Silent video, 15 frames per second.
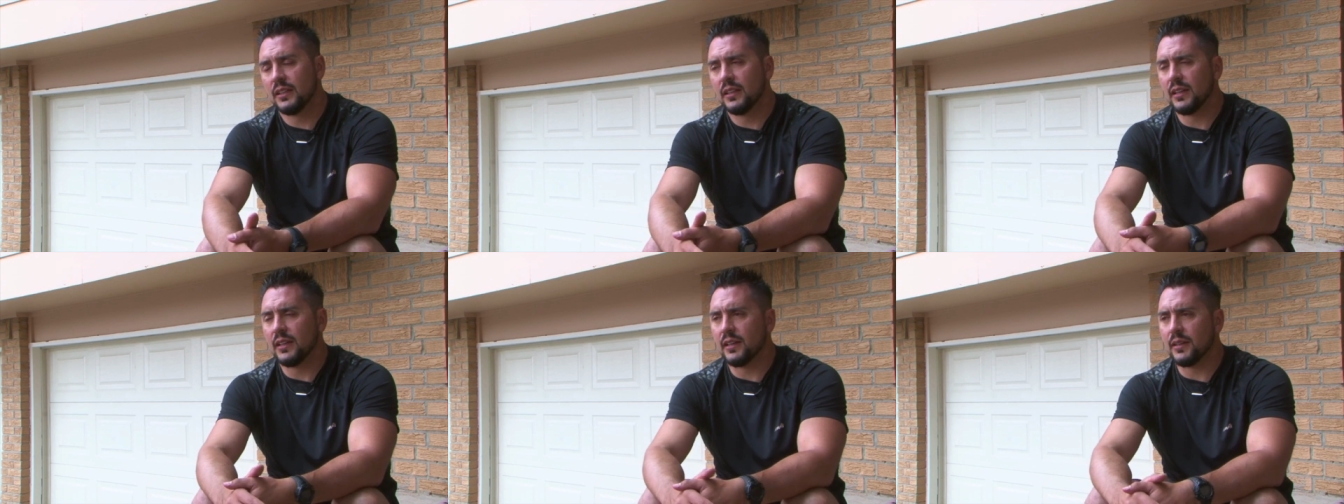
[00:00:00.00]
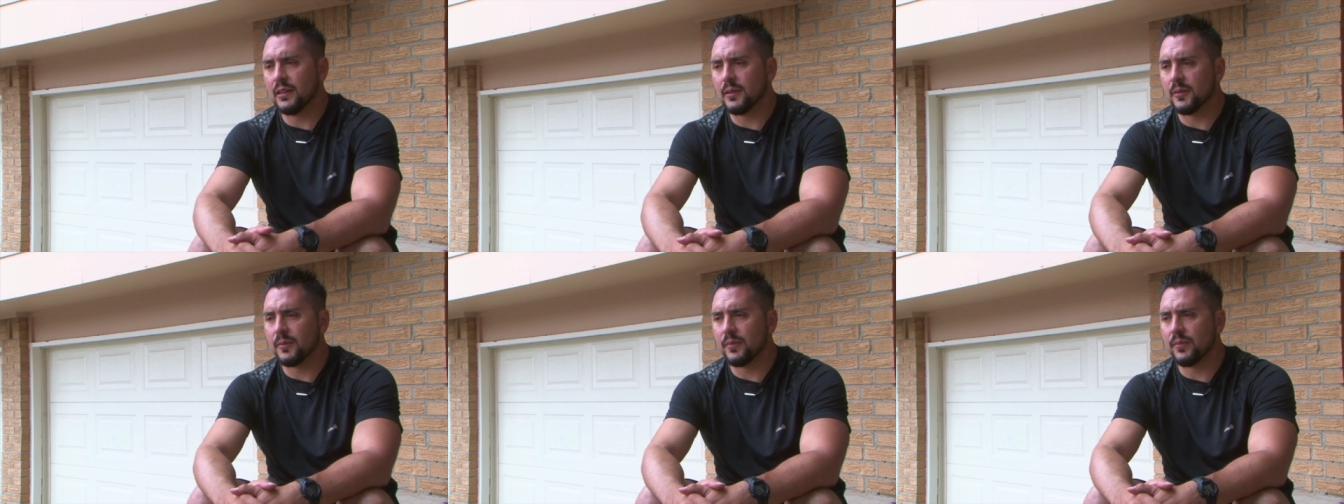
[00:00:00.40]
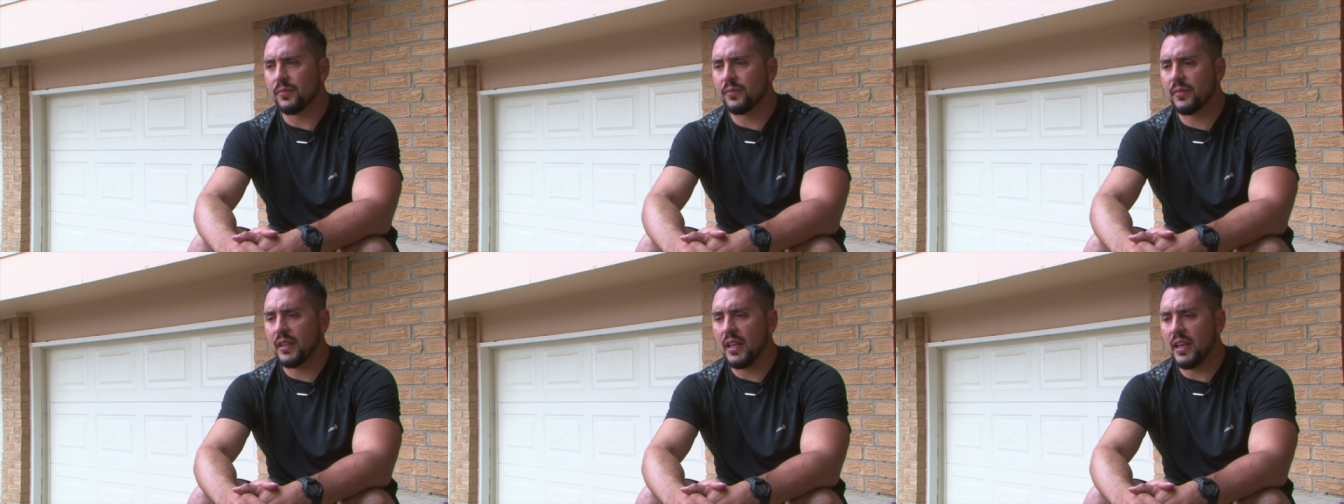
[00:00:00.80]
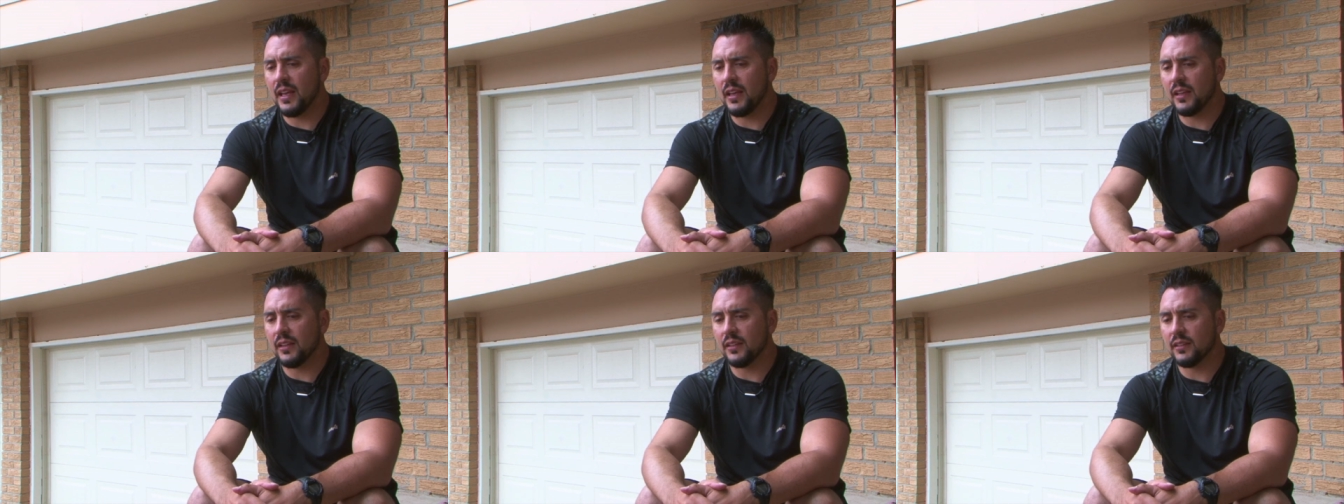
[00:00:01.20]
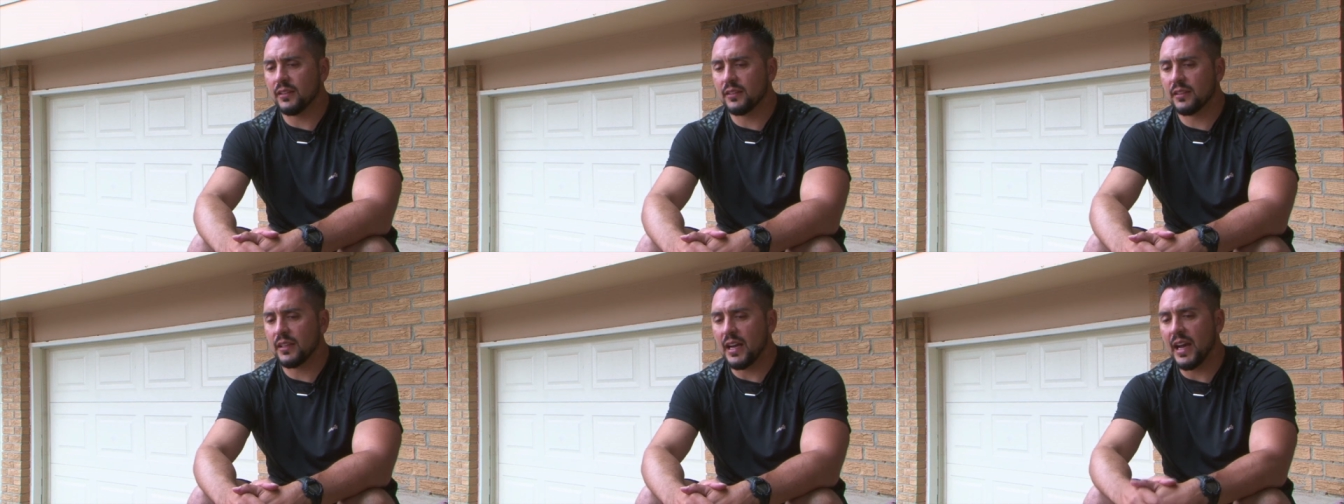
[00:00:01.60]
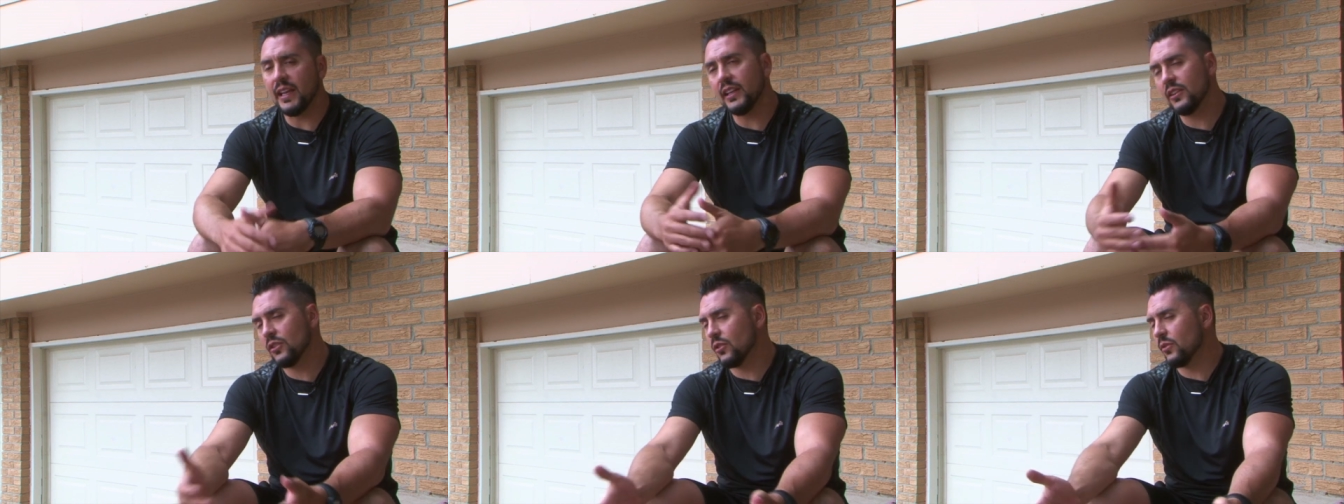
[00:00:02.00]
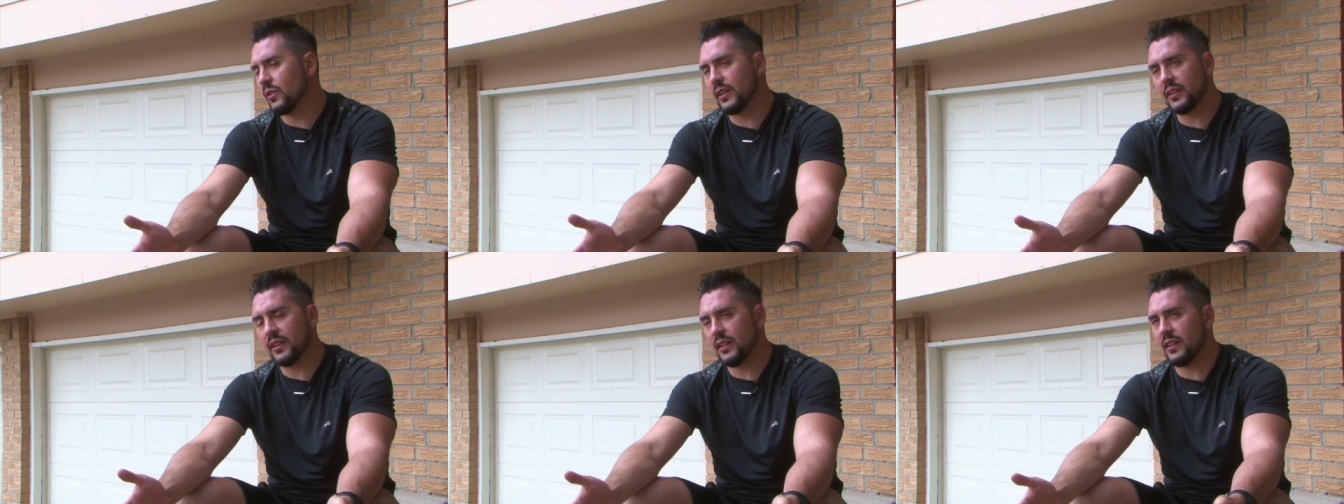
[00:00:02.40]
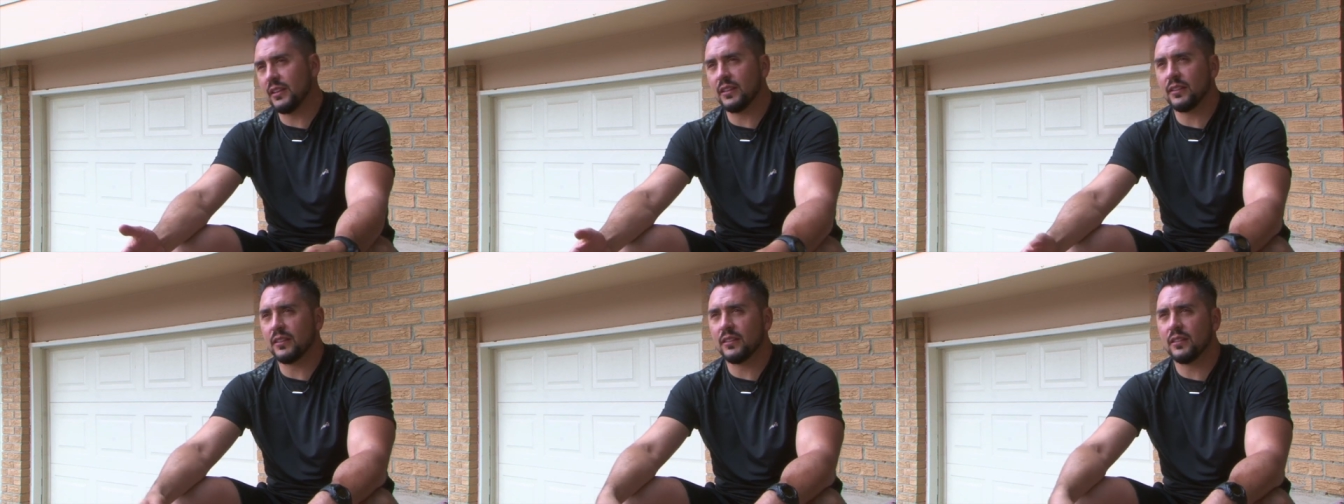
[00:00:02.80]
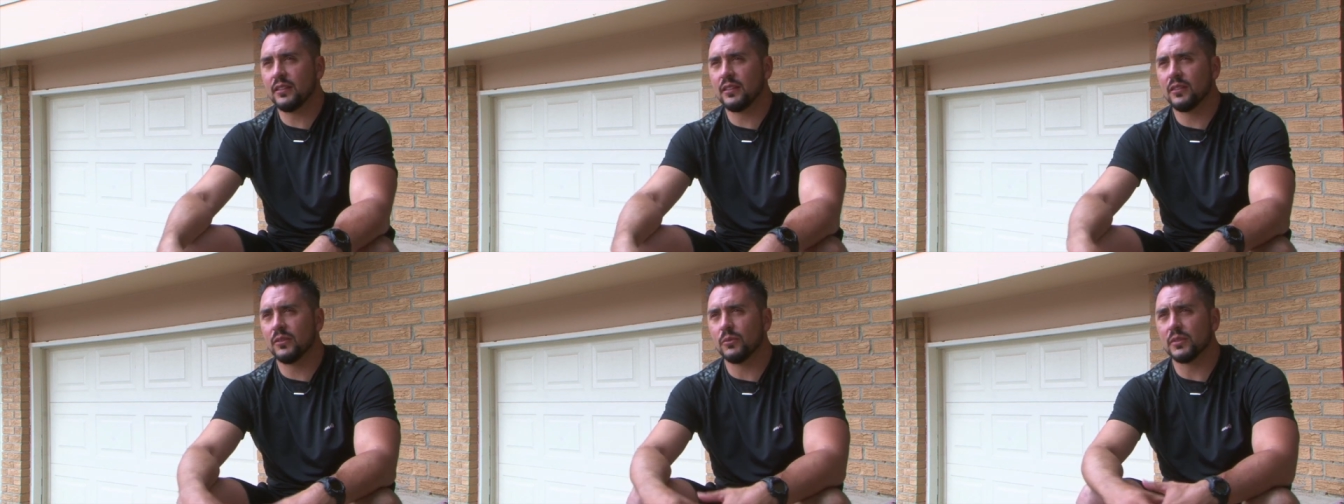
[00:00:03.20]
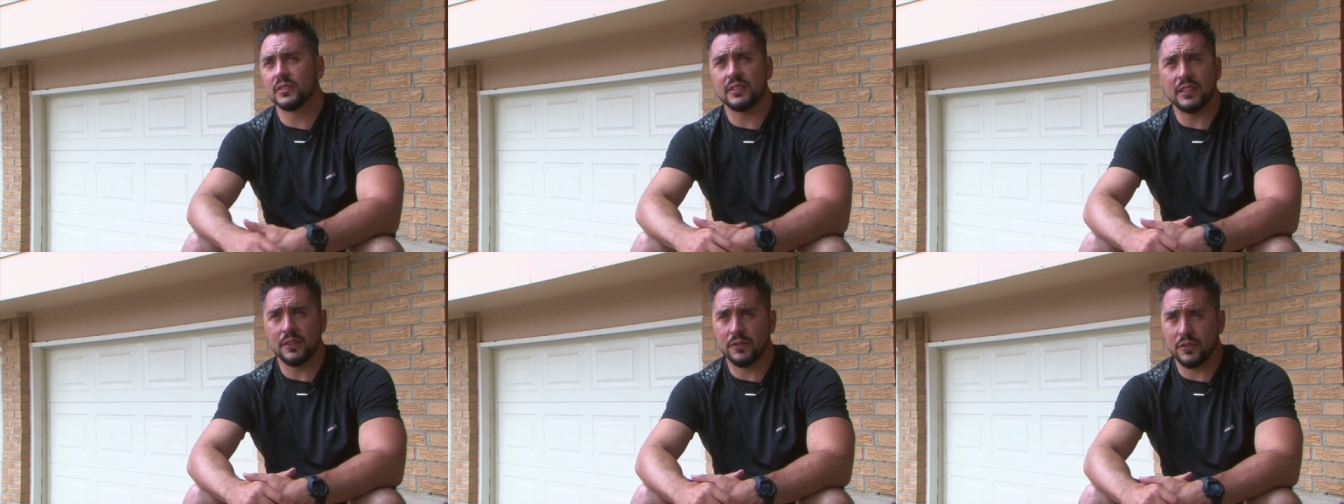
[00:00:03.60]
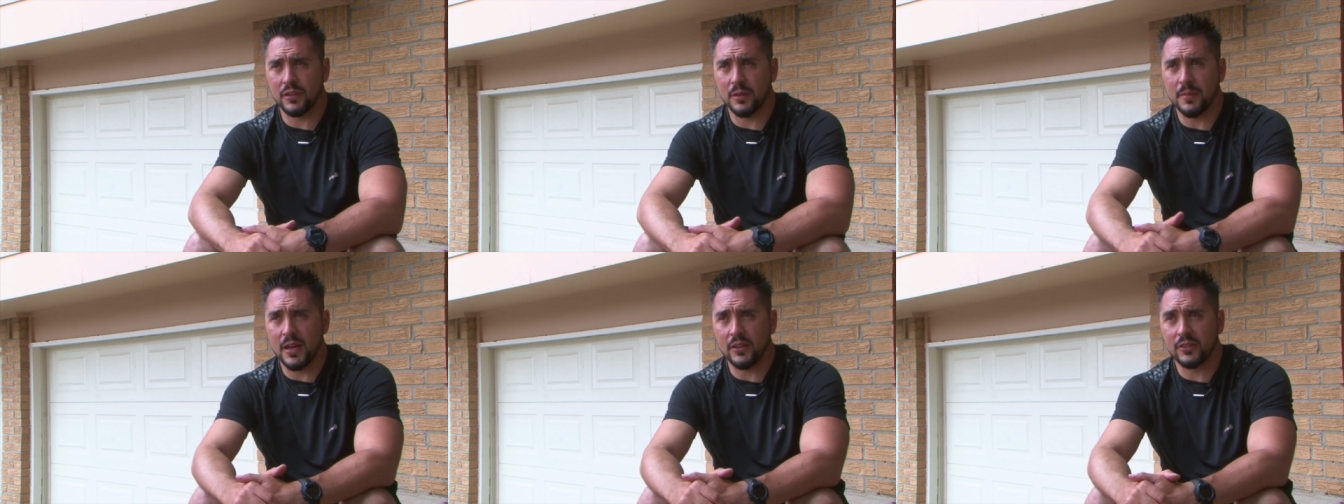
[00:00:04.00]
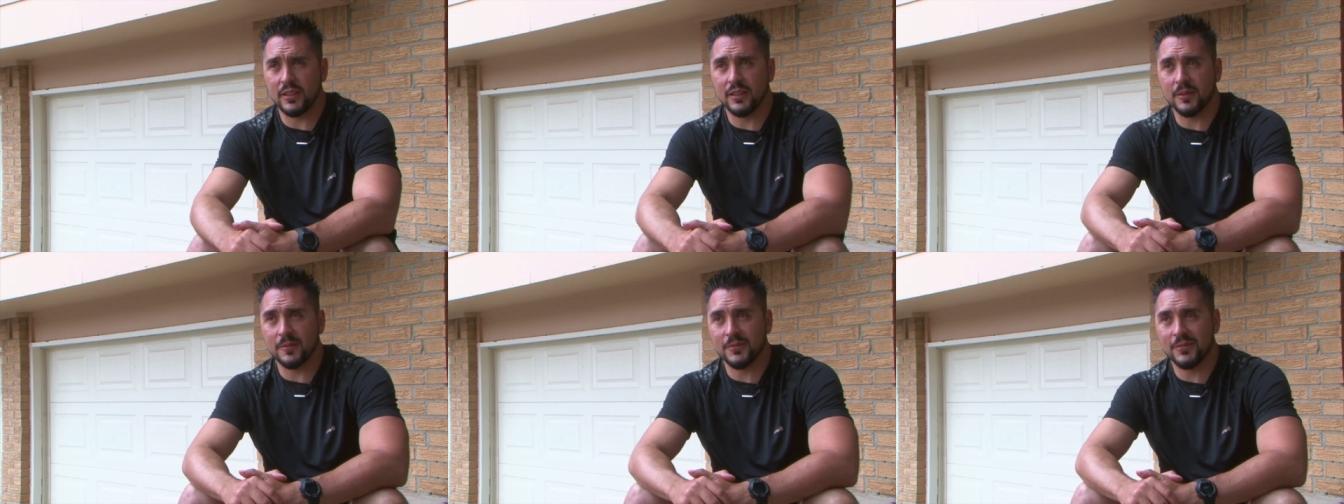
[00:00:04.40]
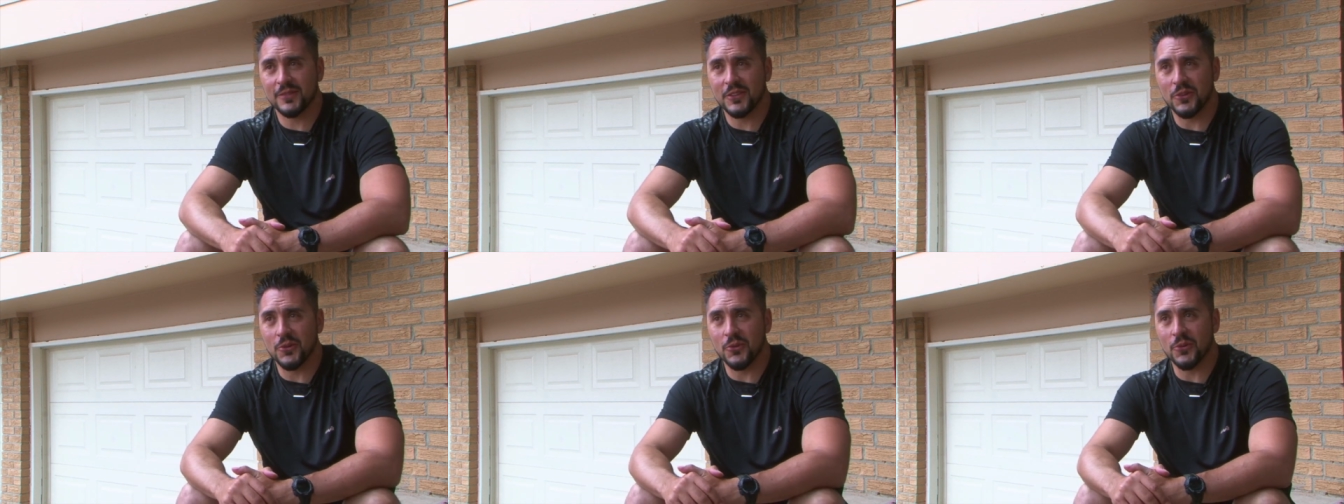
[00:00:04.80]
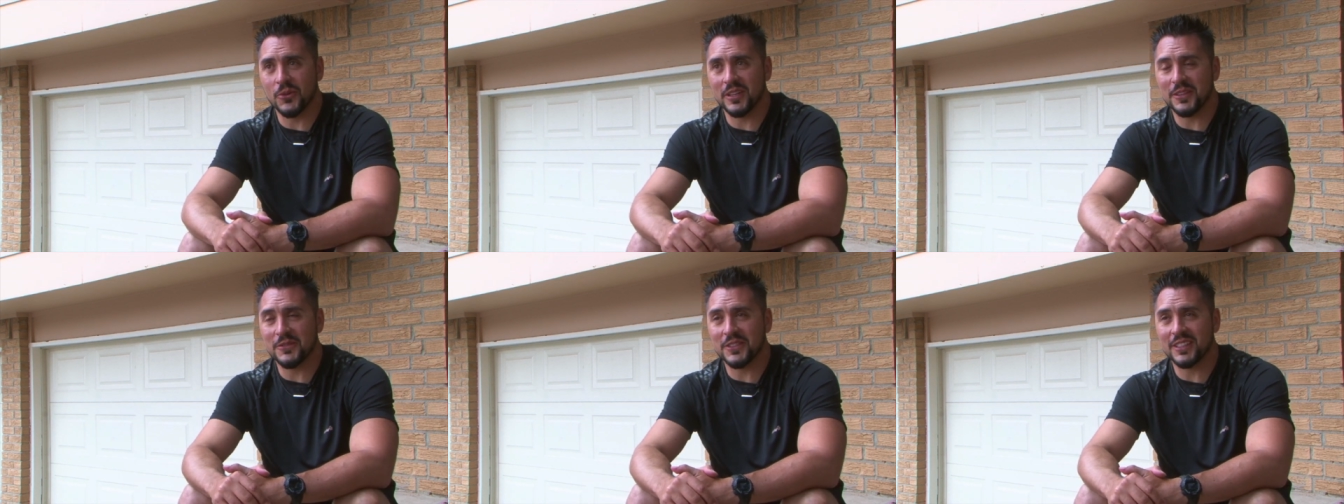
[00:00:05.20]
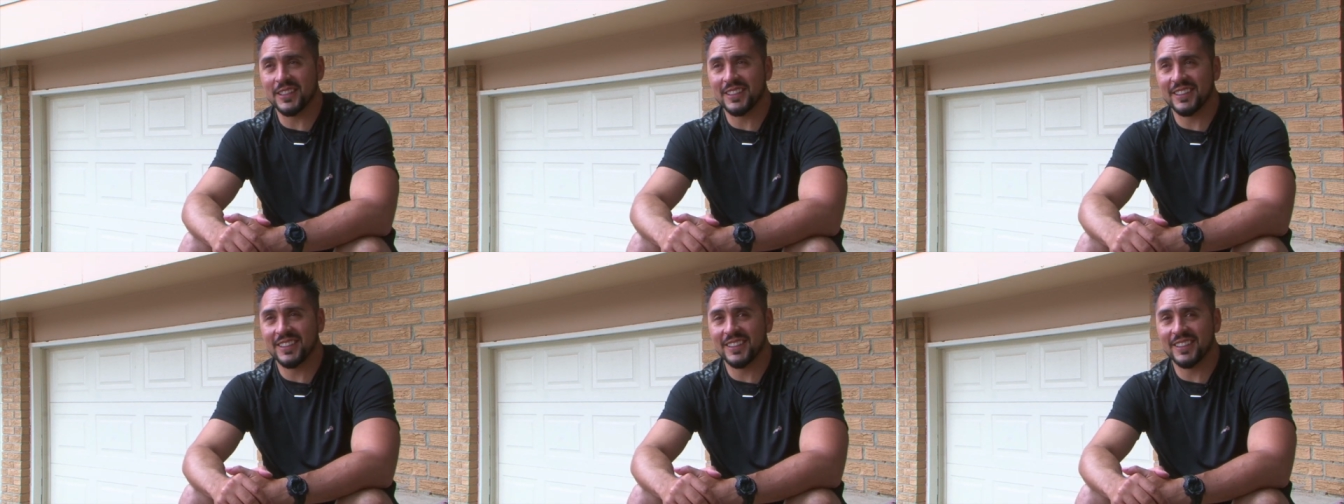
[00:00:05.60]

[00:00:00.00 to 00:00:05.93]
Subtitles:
And I didn't know anything was different about them or even